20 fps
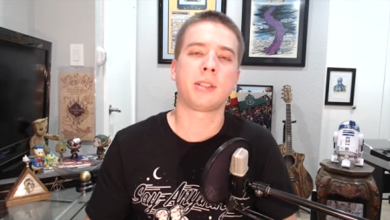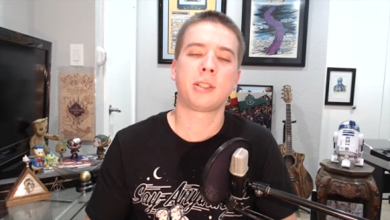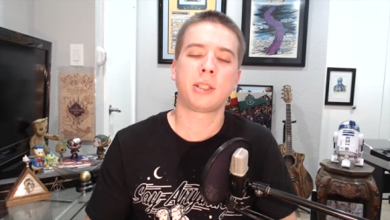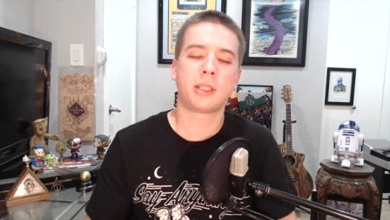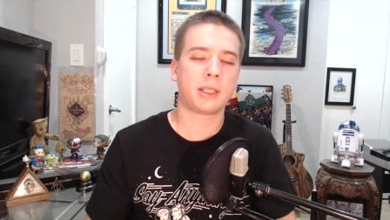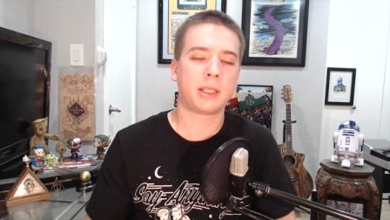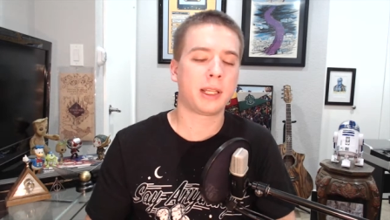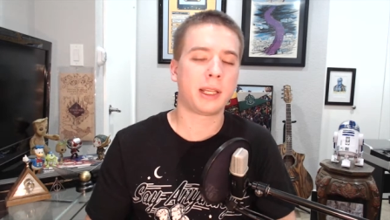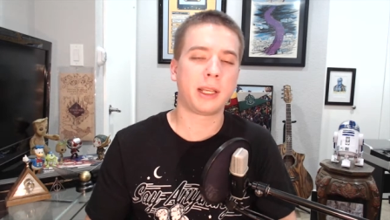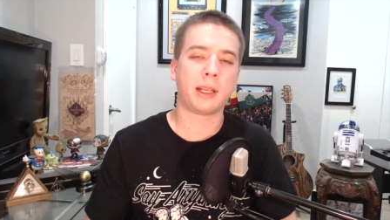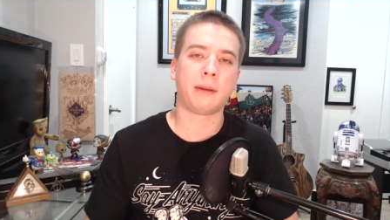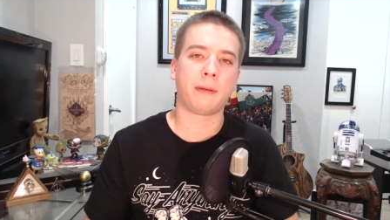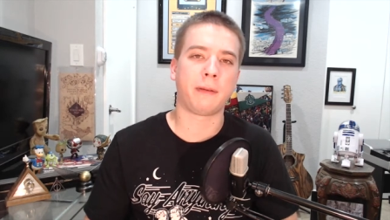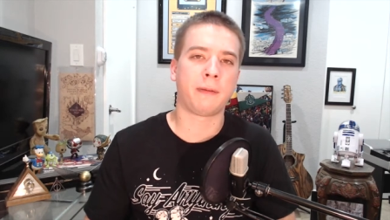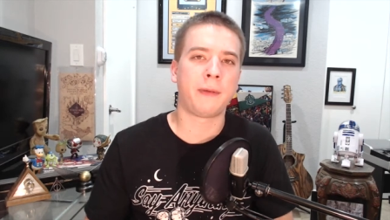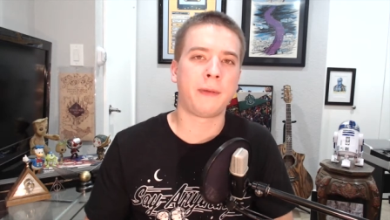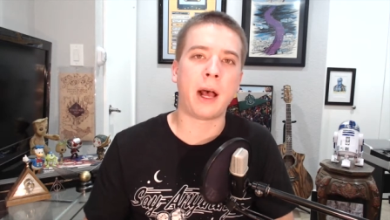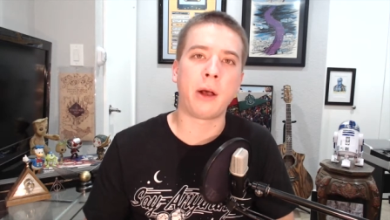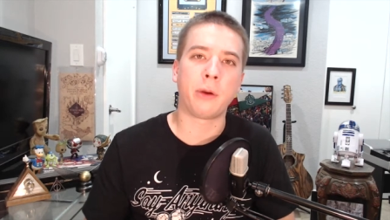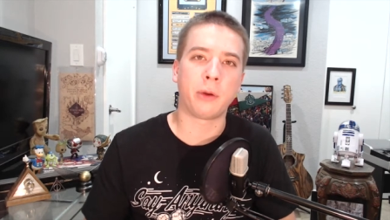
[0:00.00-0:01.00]
Just think
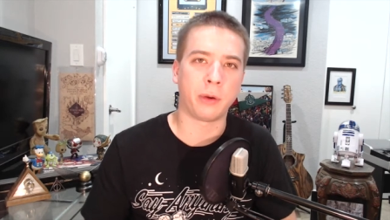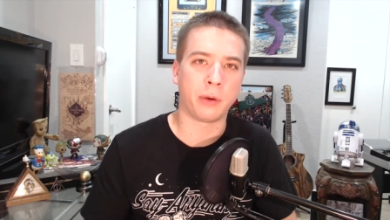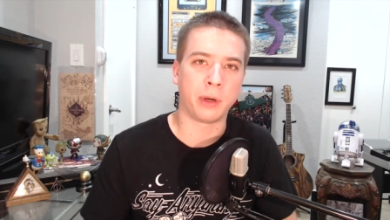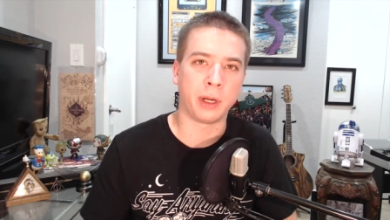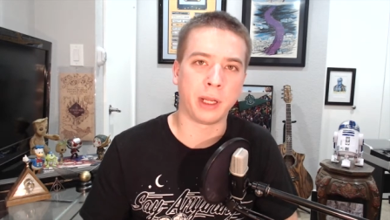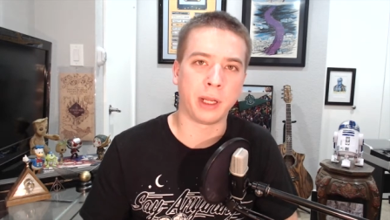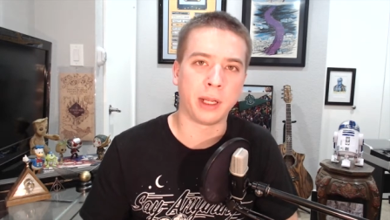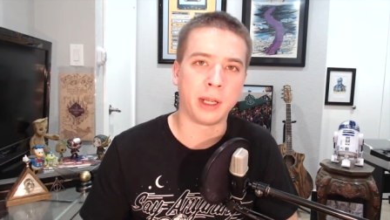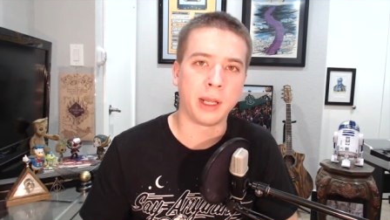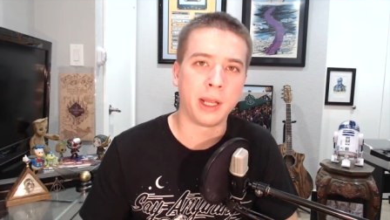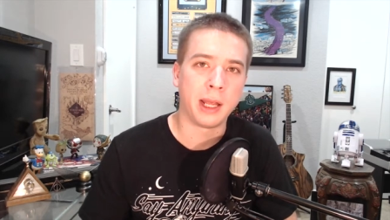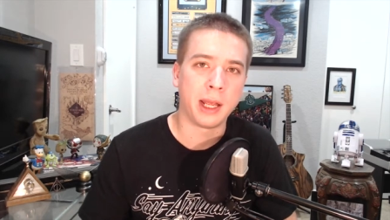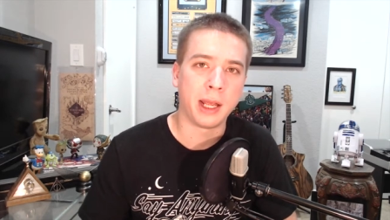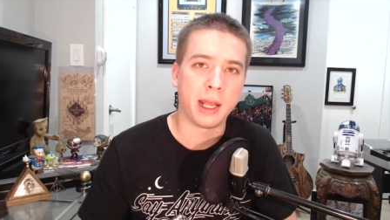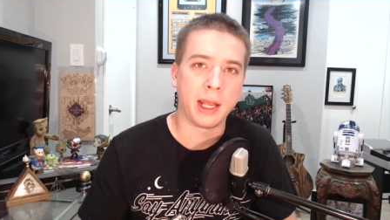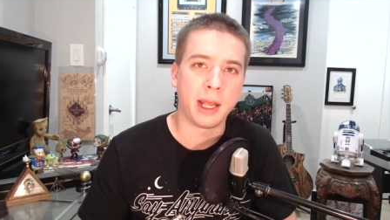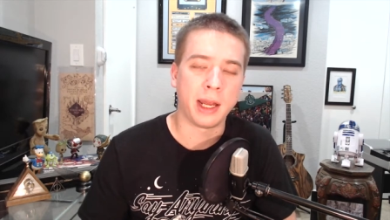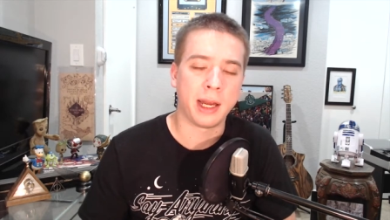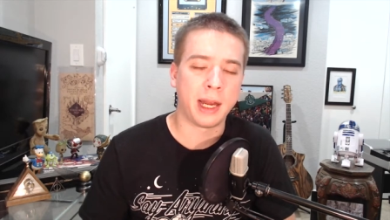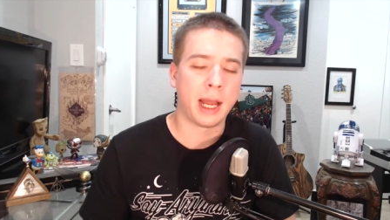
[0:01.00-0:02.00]
Valkyrie.
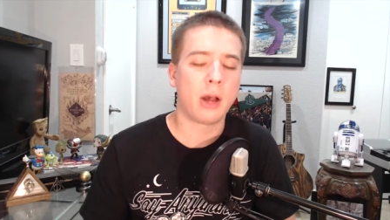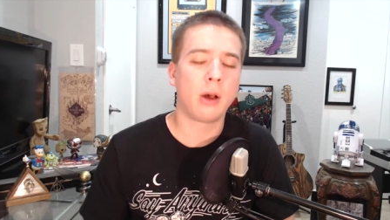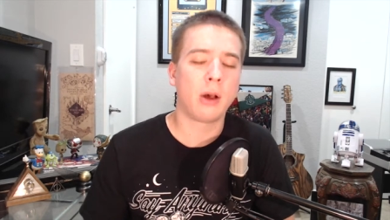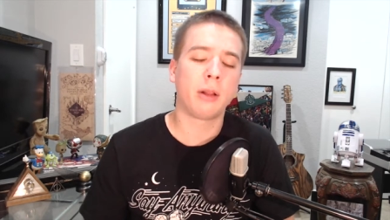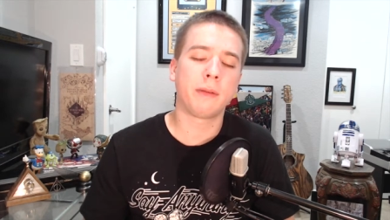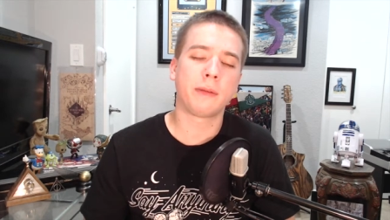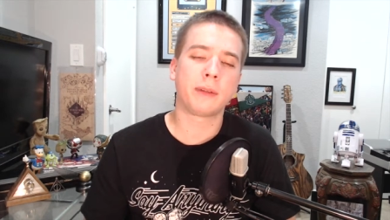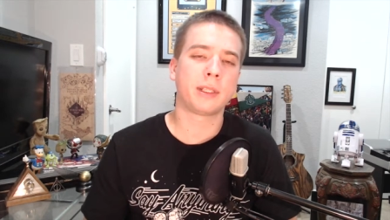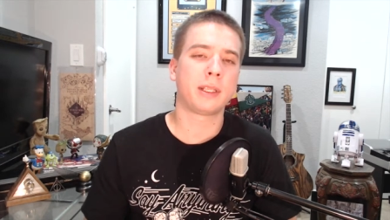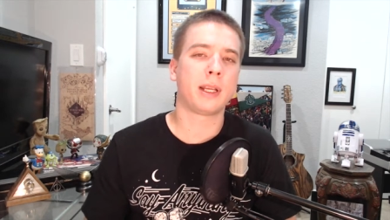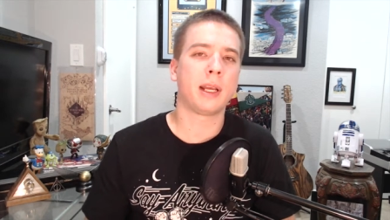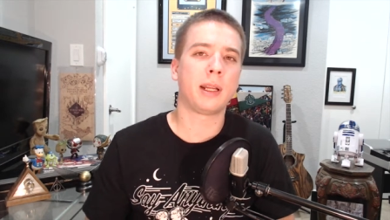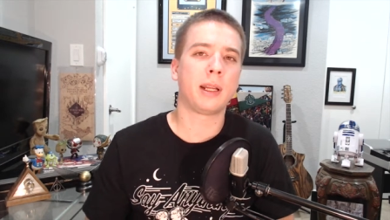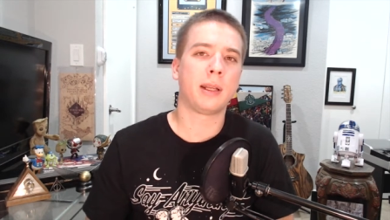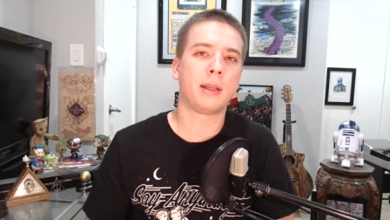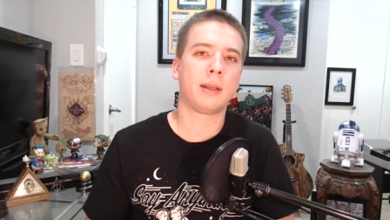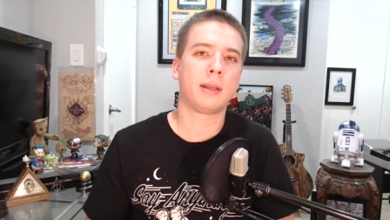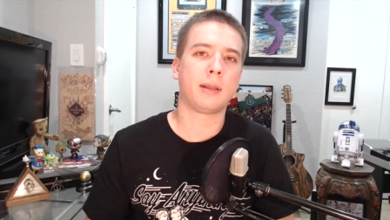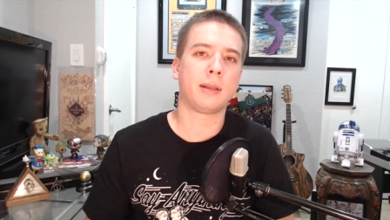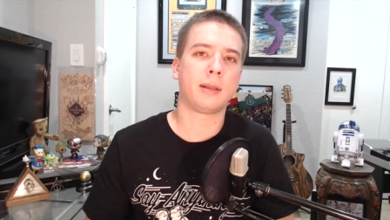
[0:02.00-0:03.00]
And now all of a
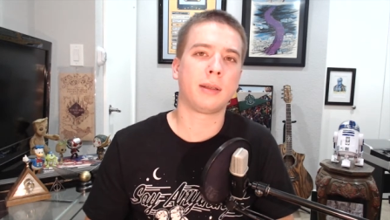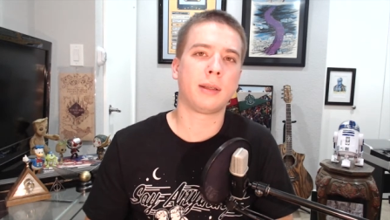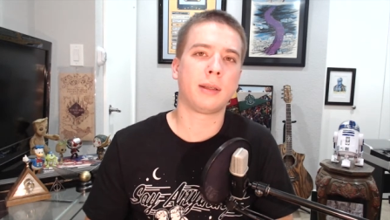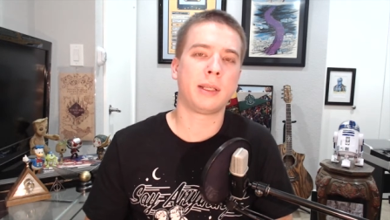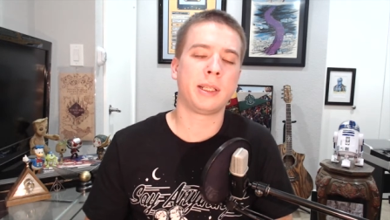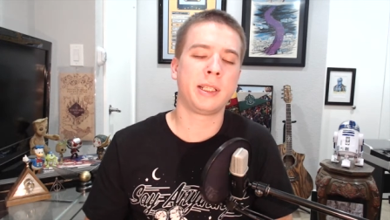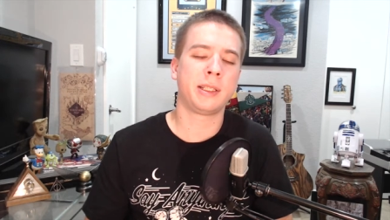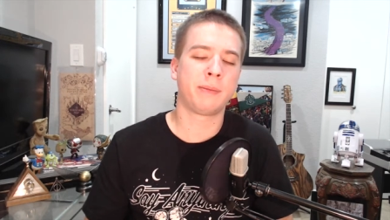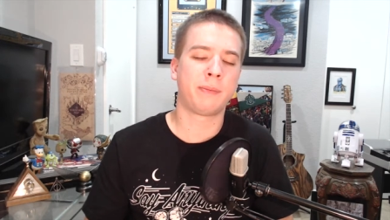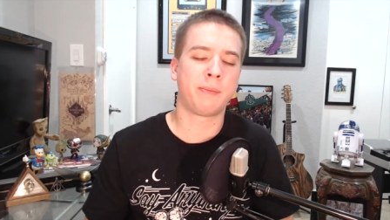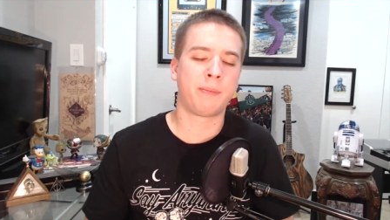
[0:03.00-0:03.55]
sudden, he's